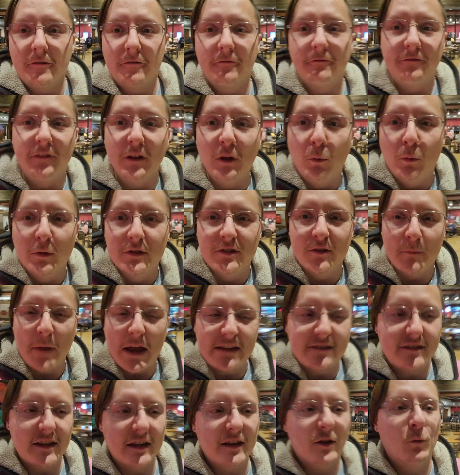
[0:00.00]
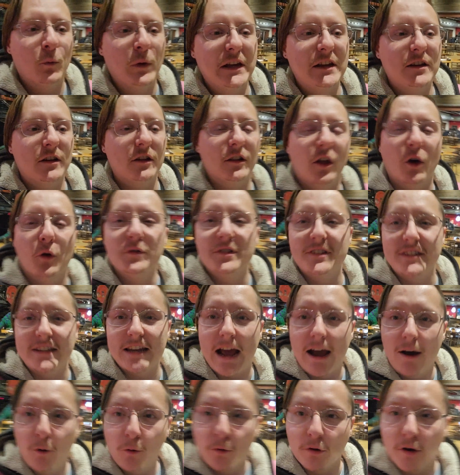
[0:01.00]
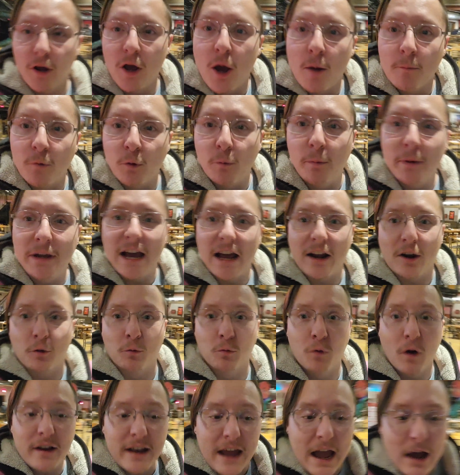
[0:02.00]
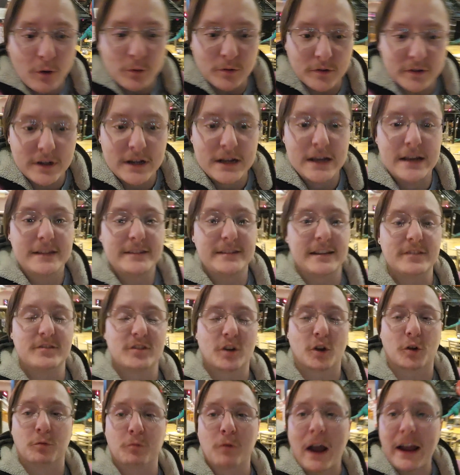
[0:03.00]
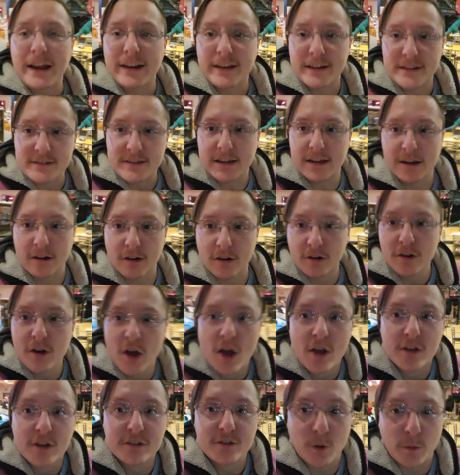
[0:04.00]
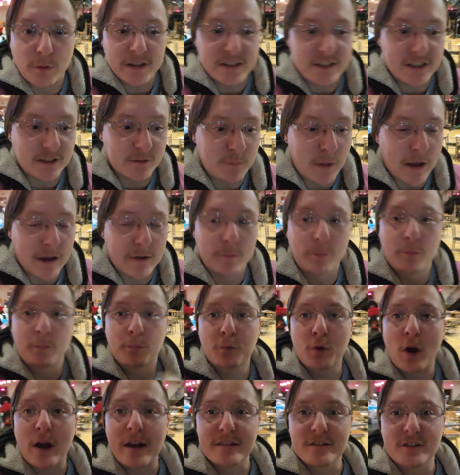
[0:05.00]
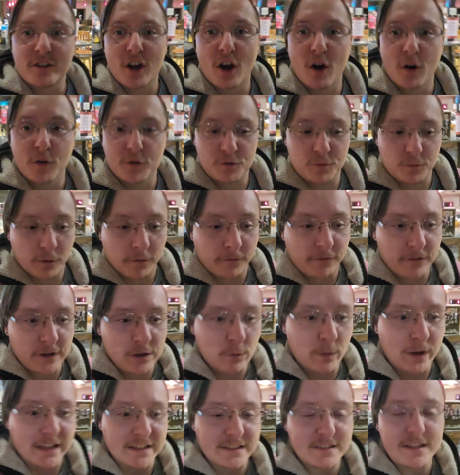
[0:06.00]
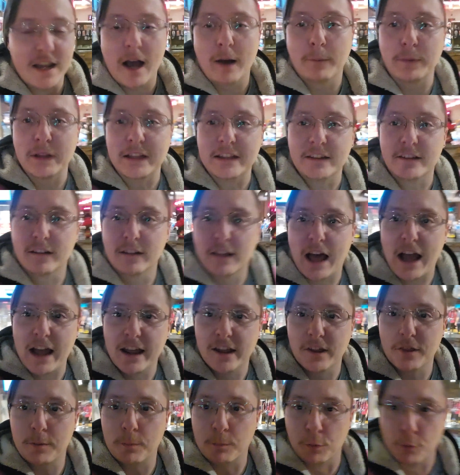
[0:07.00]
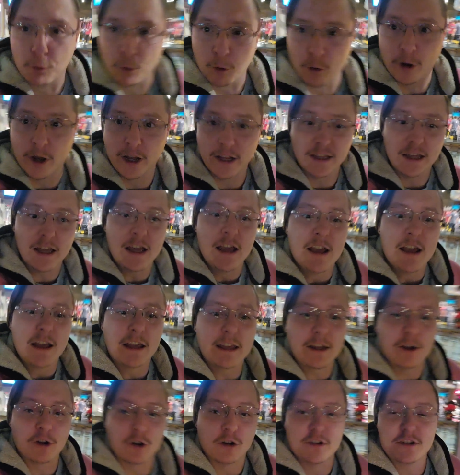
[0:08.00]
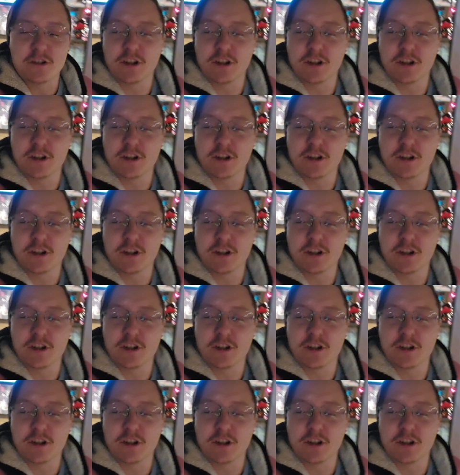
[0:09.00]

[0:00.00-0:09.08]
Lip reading: Phil was amazing. We closed out, but we gotta run out since our ride is here. So this has been Brett and Coach reviewing Toppling Goliath Brewing here in